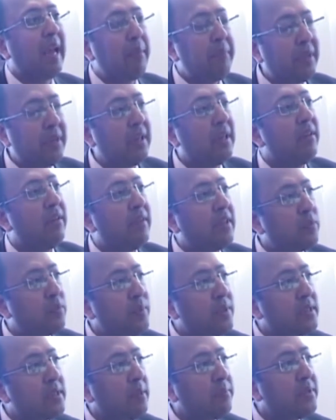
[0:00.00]
capital
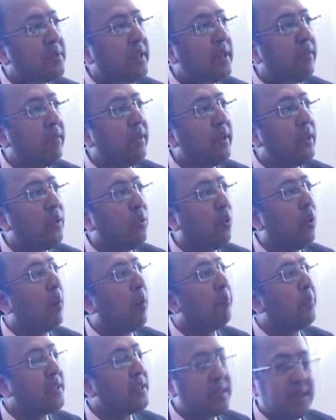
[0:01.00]
investment subsidy with no
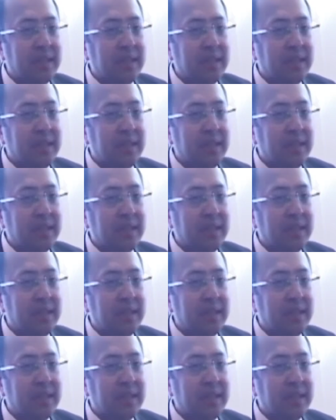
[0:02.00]
upper